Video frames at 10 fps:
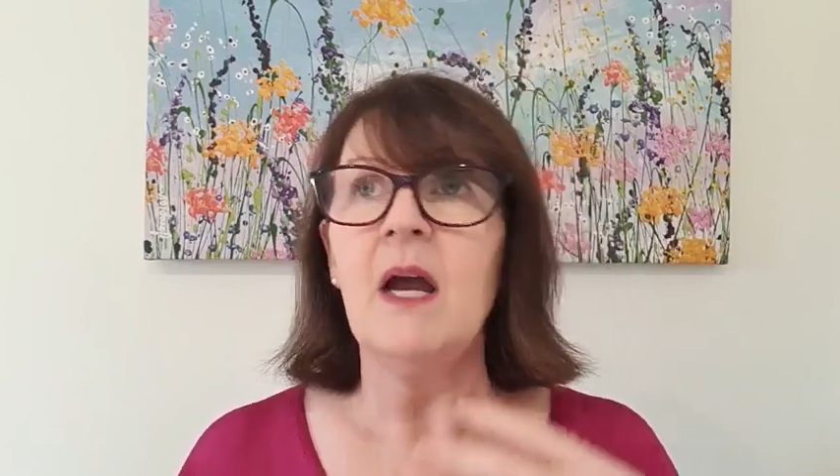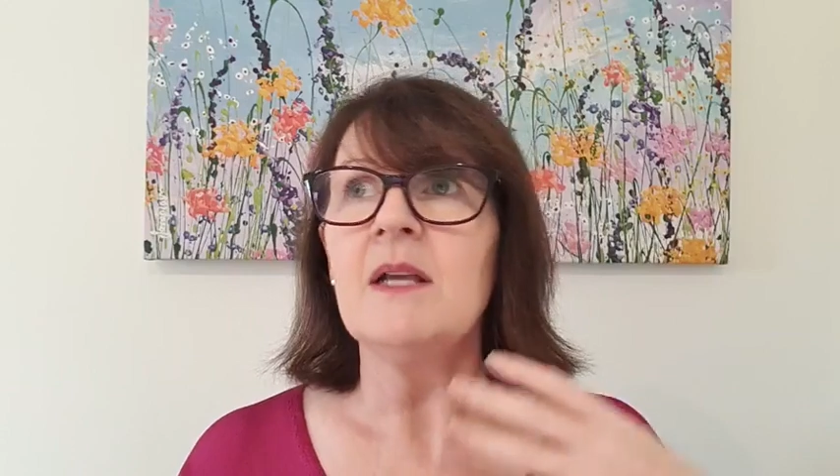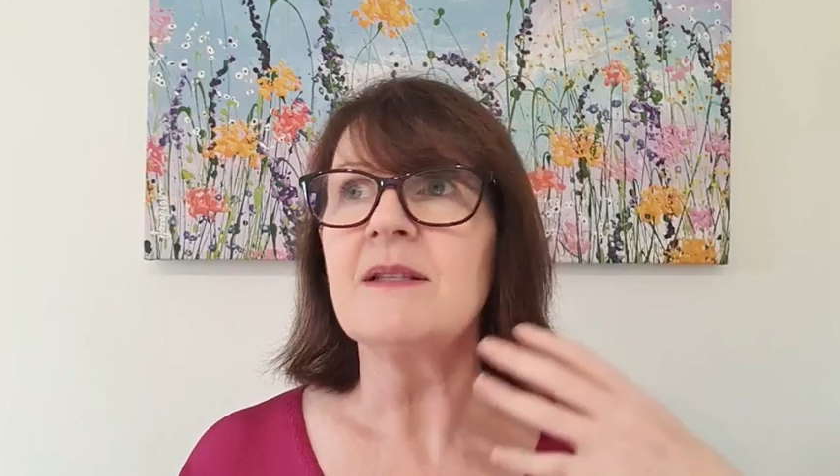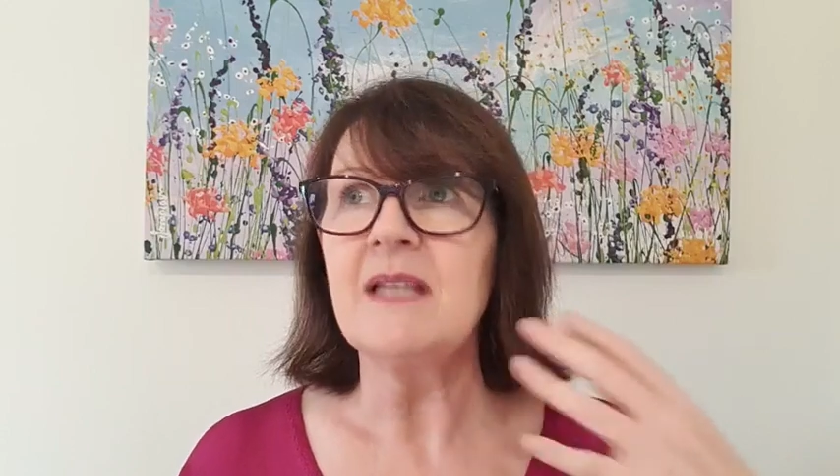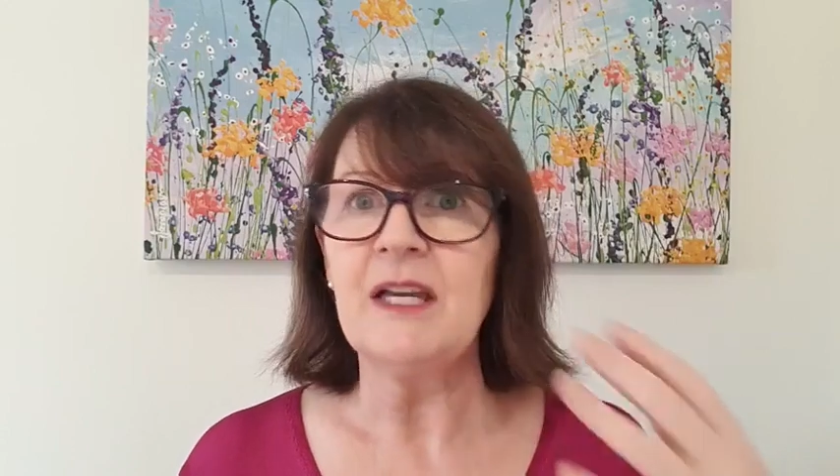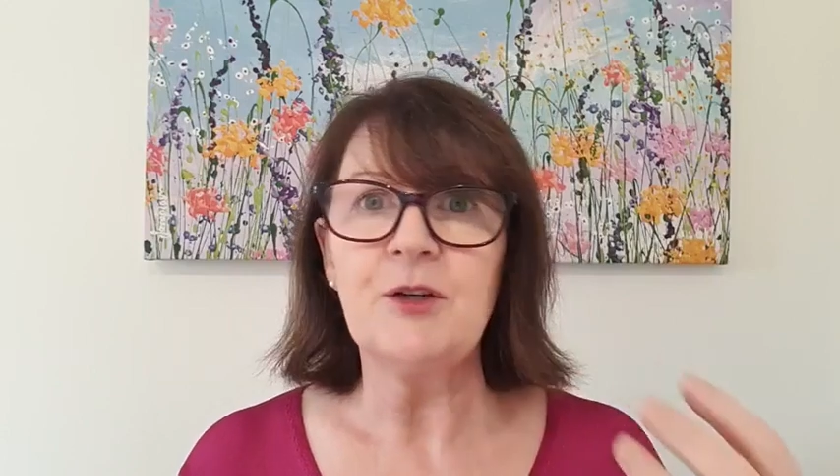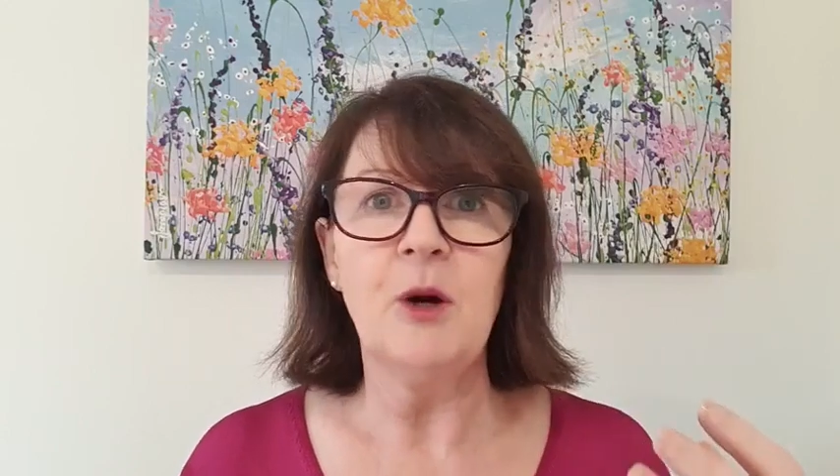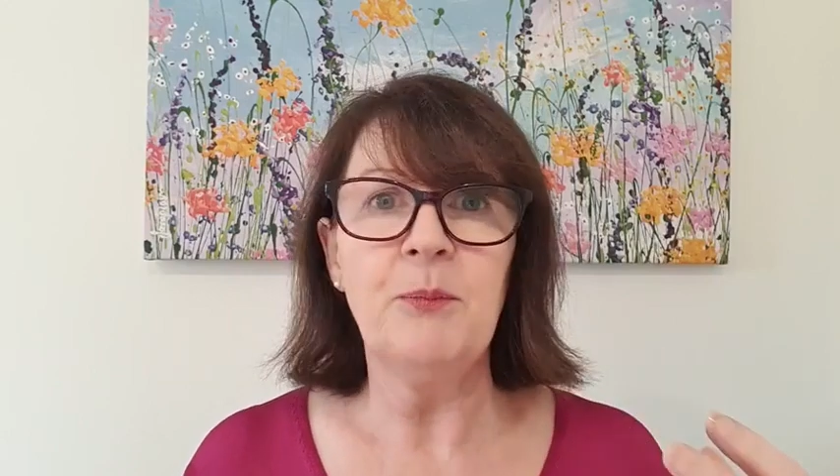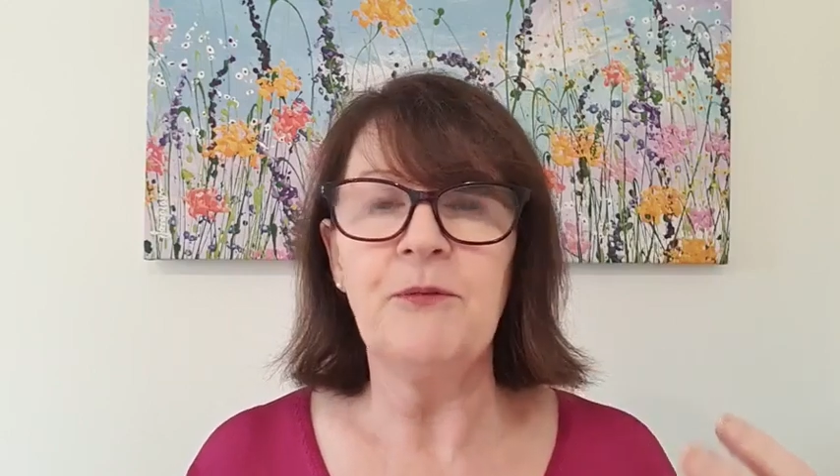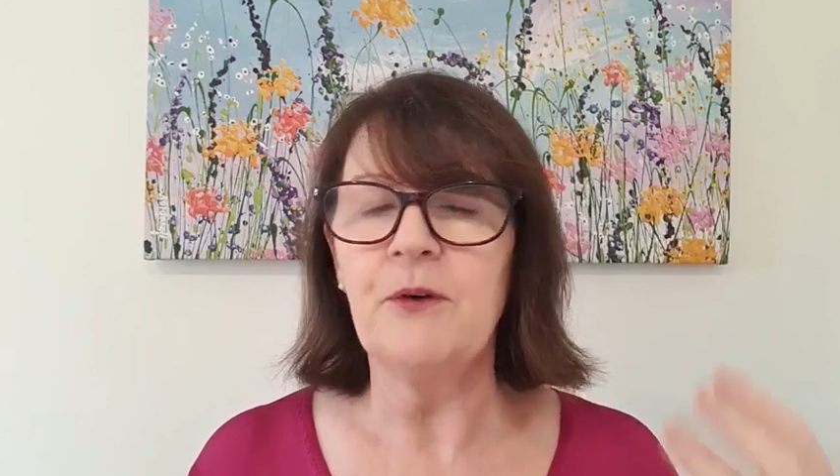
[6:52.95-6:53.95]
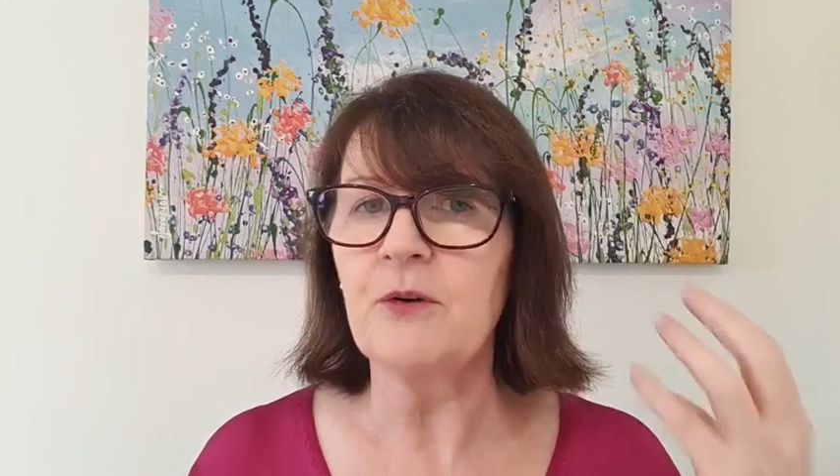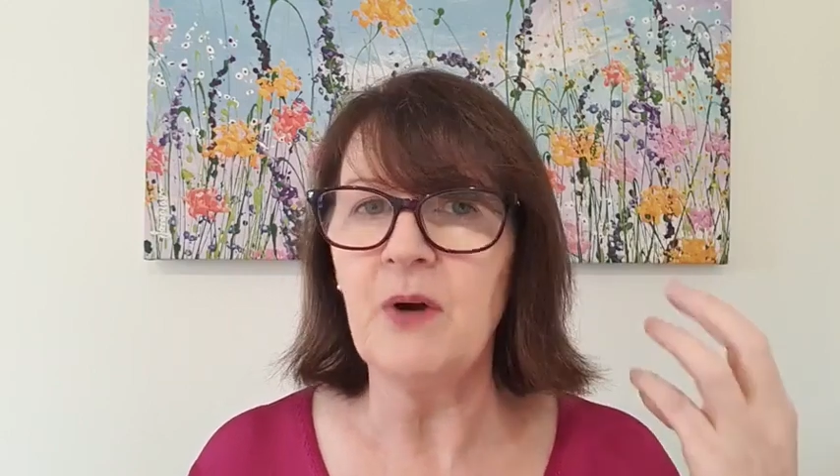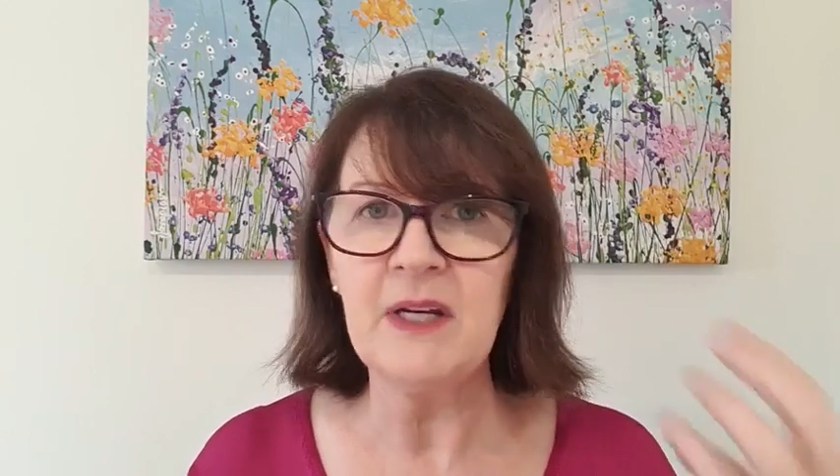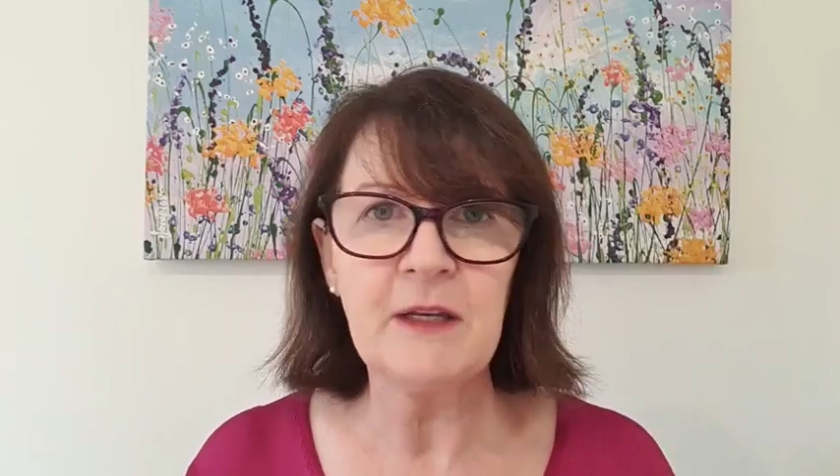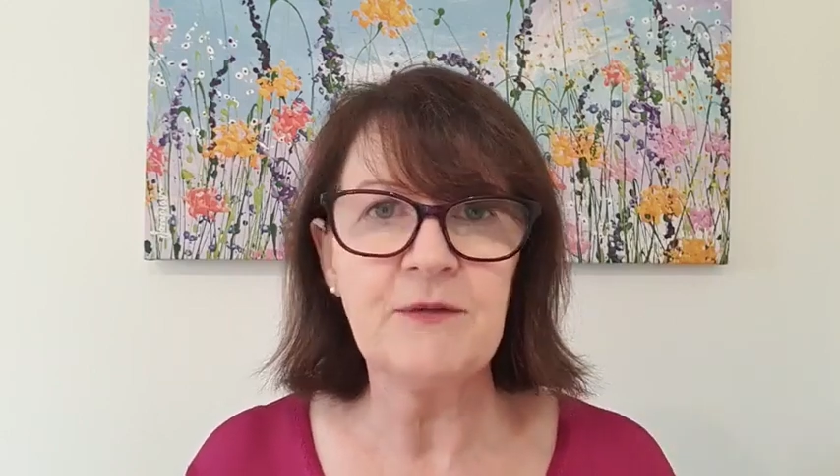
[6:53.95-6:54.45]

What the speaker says: set up for chronic